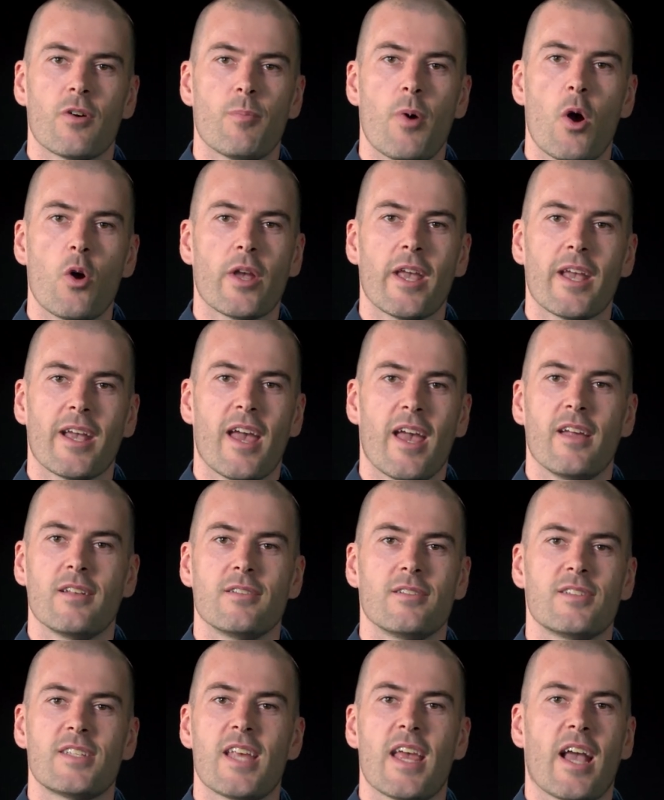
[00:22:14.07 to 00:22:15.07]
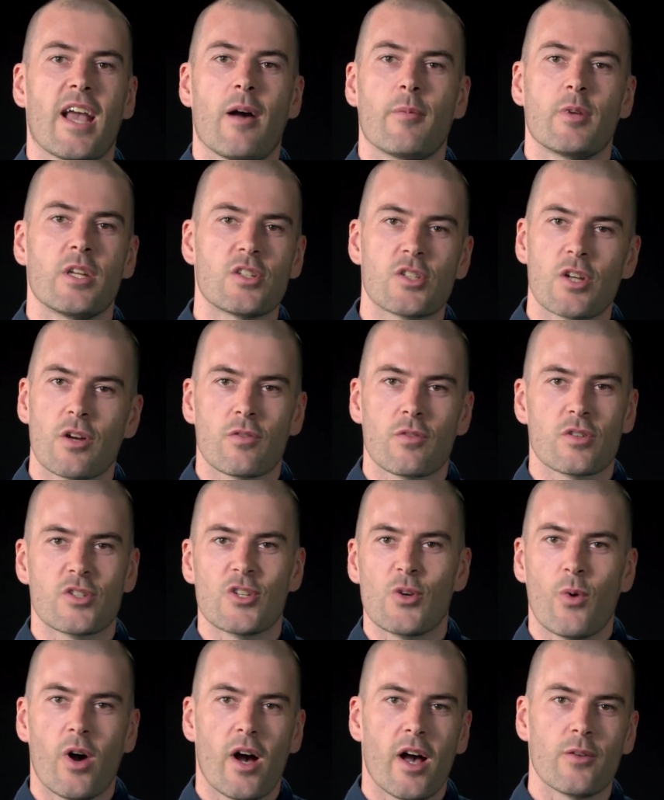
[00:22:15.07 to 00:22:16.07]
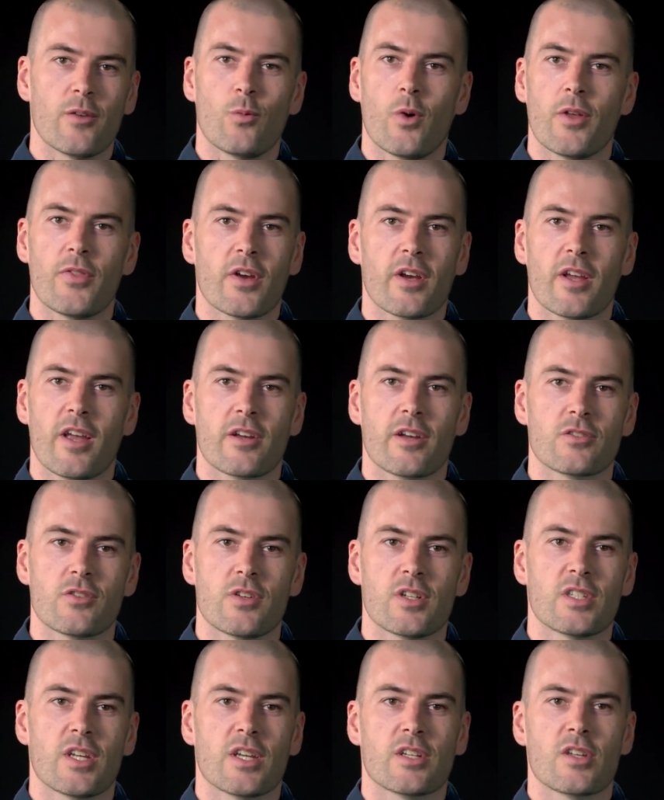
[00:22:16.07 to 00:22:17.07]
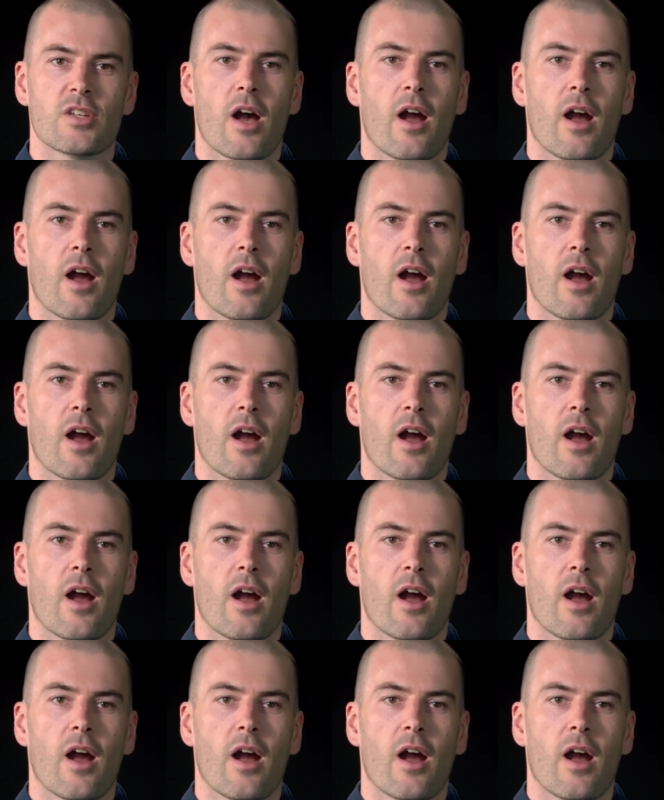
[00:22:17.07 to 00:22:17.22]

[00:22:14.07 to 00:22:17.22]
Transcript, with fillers: poking it and saying how many servers you want and what their characteristics